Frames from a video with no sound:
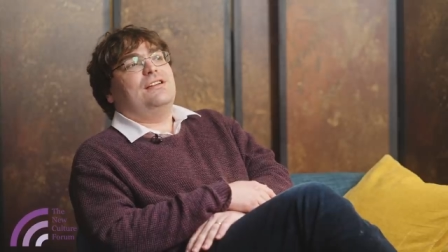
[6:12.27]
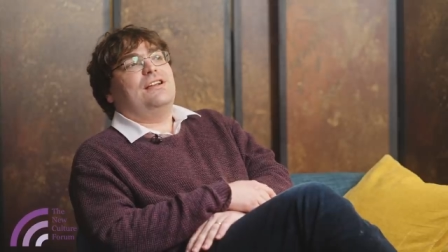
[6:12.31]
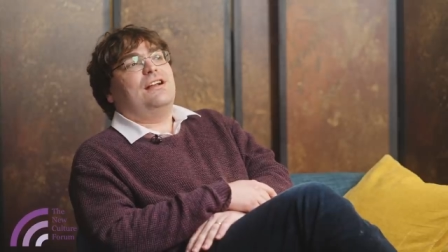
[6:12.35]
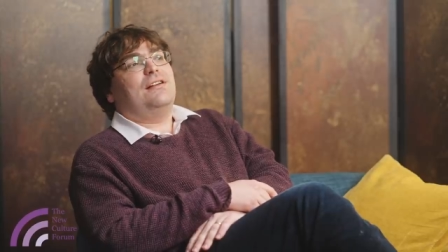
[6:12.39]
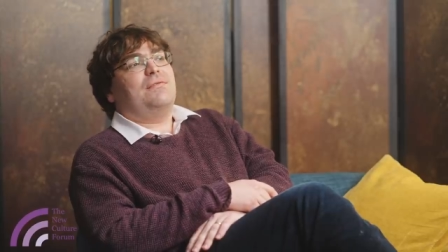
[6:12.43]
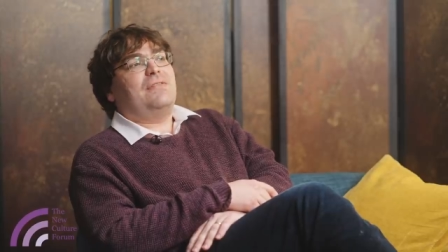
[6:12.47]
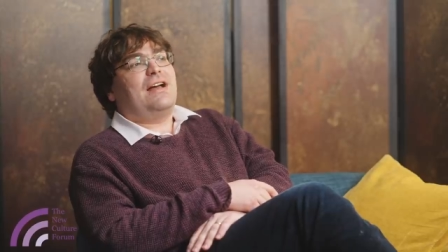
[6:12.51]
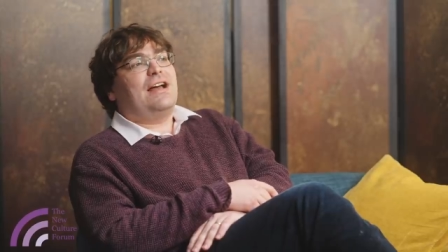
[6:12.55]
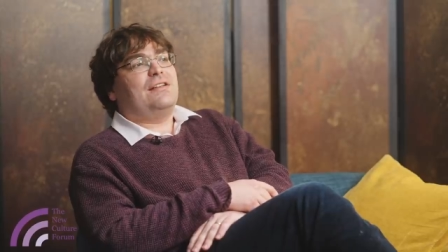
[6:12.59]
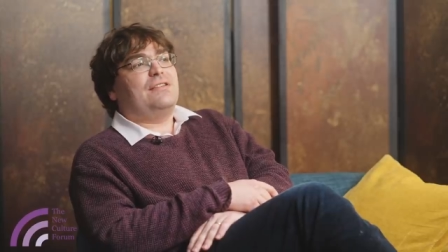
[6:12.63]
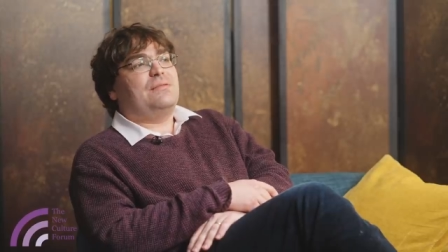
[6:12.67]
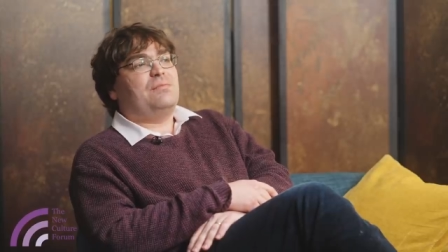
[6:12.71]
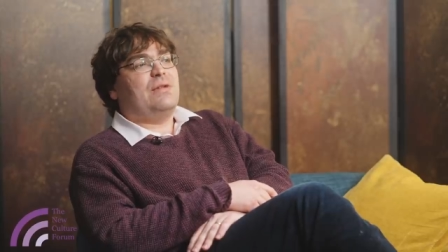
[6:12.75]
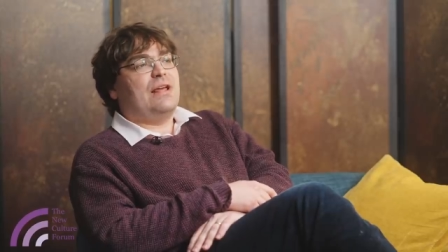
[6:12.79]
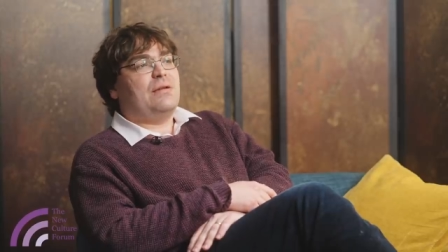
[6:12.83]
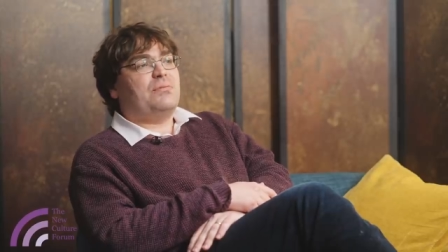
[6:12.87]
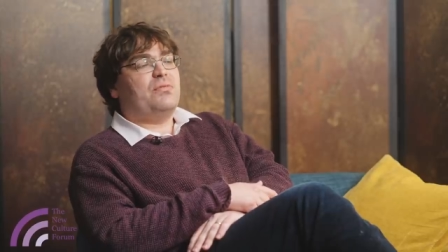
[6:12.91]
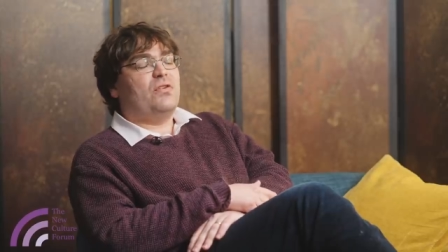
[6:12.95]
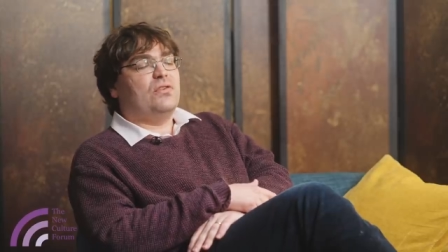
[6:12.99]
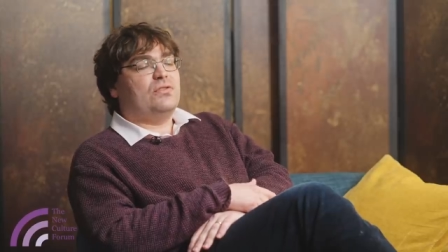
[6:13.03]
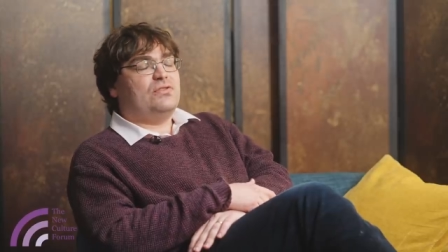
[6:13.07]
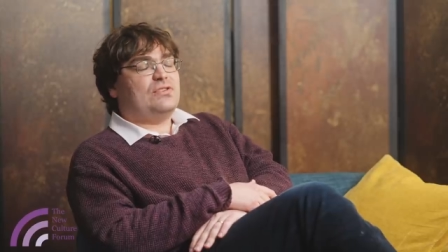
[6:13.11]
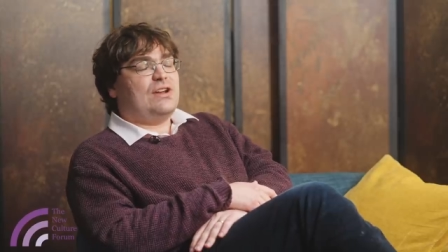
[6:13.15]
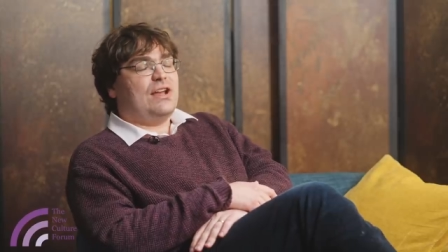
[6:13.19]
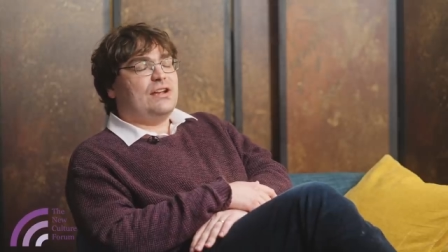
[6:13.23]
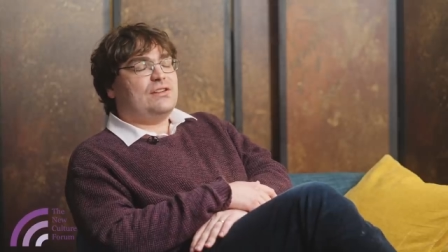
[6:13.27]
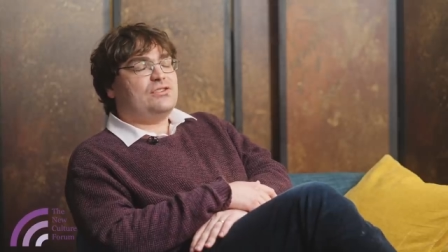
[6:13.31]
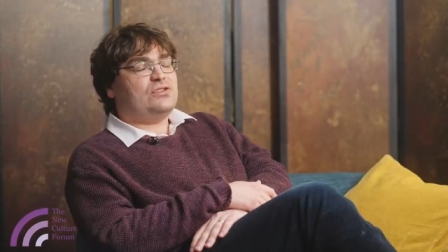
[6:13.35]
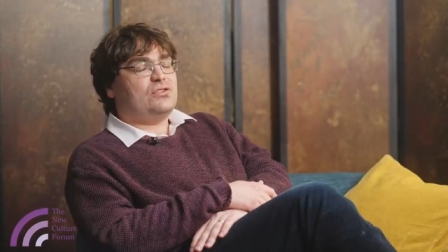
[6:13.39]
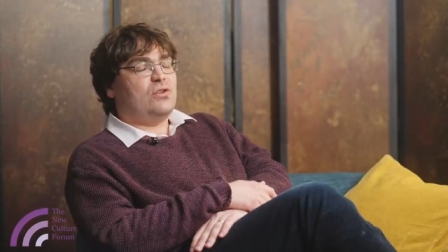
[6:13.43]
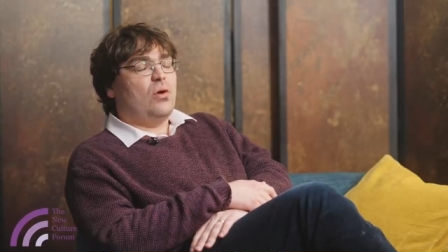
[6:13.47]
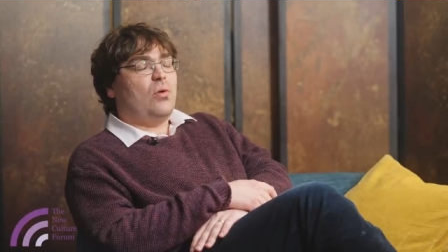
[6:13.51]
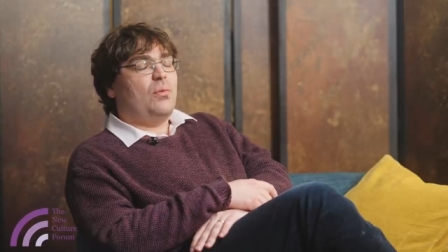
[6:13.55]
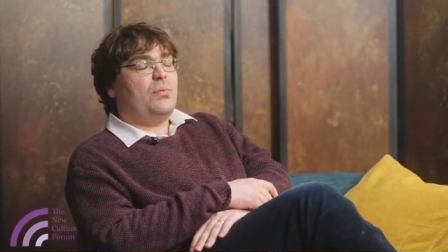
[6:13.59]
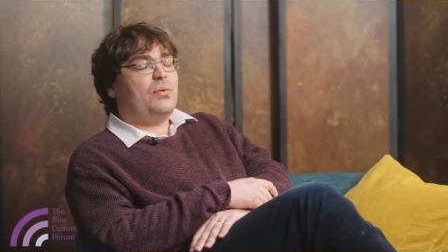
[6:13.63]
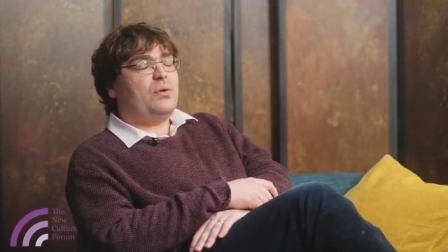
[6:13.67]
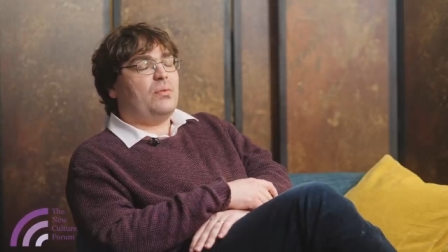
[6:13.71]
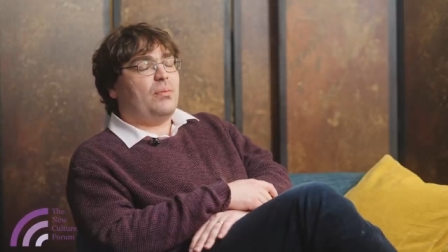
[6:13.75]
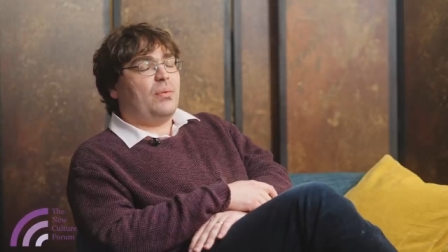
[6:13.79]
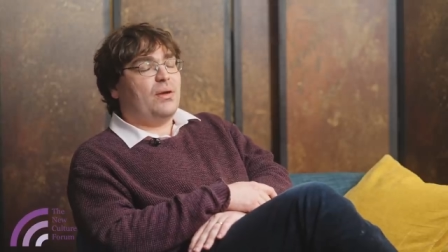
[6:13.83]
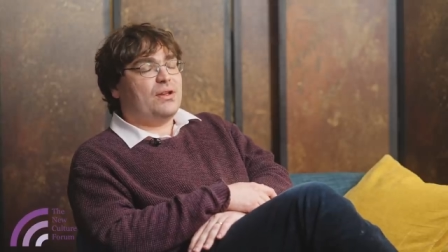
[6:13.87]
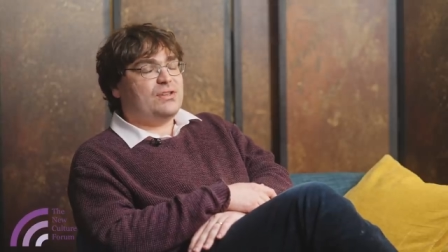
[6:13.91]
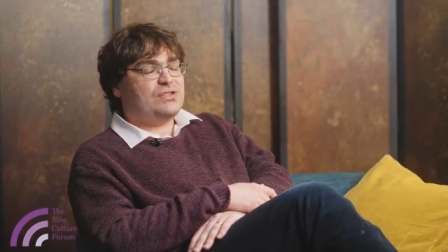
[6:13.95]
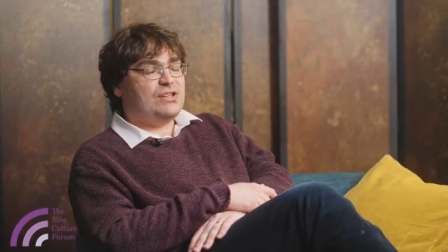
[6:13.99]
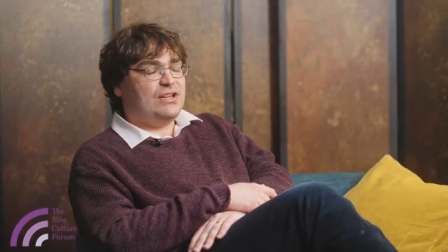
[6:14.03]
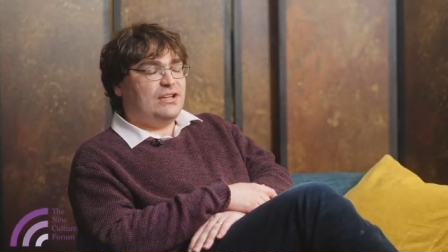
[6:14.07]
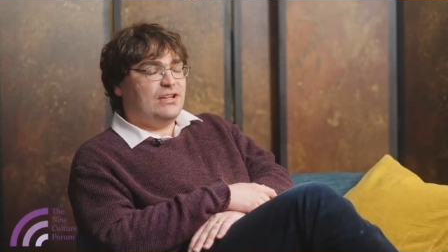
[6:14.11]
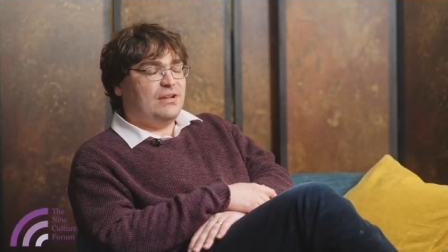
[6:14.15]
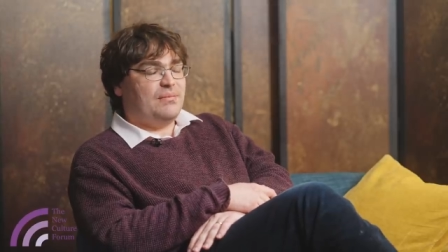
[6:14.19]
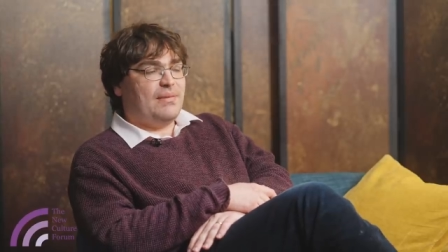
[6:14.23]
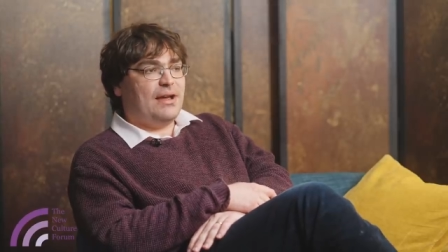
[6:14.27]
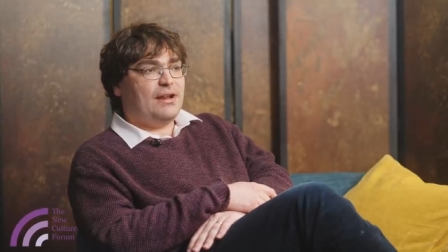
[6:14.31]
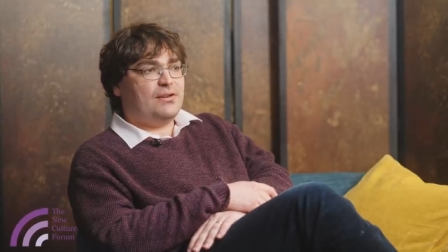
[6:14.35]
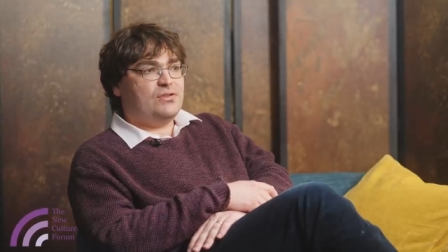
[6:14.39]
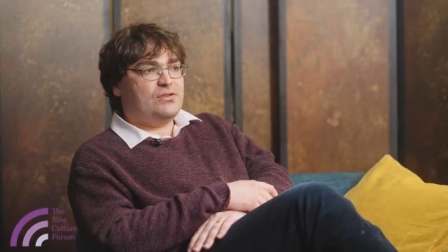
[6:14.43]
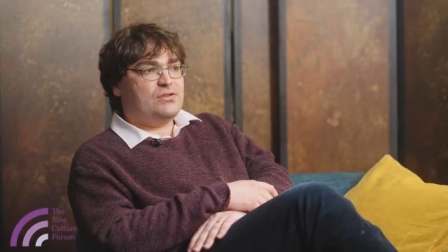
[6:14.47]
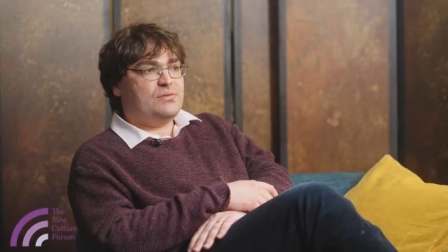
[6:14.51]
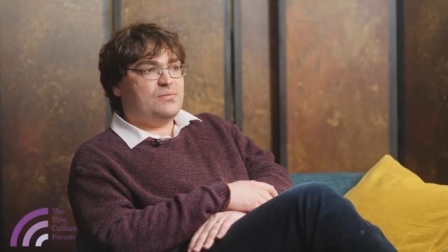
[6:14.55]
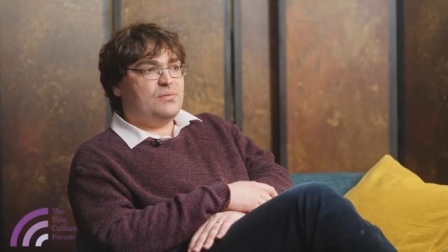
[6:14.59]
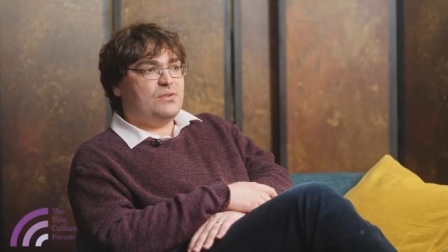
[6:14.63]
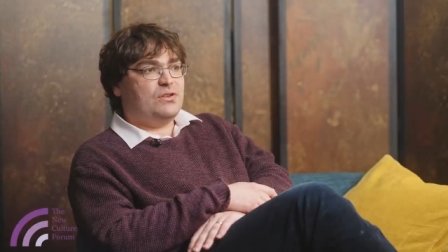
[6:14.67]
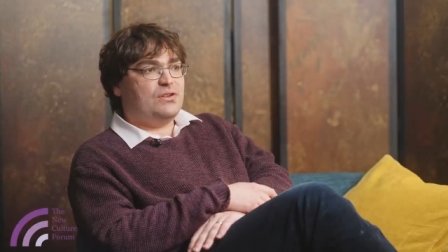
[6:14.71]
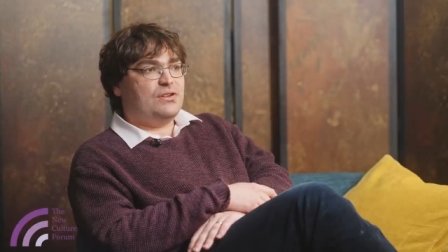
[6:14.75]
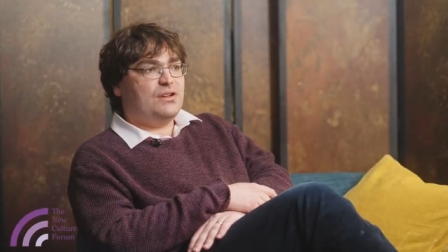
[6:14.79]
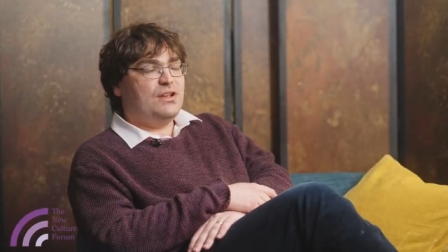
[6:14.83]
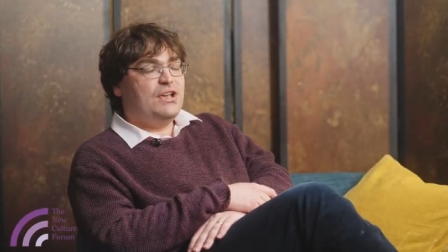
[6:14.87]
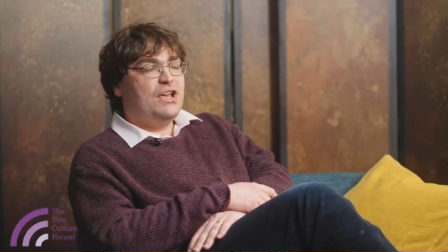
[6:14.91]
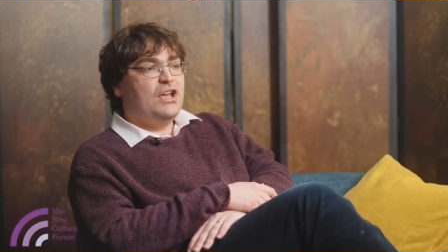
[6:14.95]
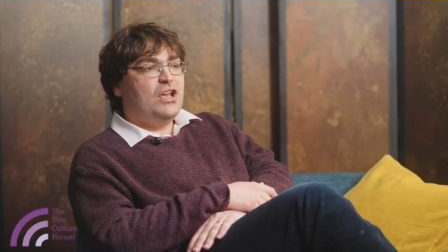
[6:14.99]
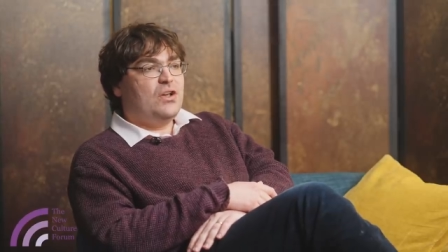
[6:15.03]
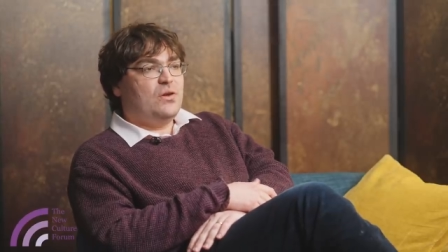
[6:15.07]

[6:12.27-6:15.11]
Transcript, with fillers: have had their projects stopped by senior management,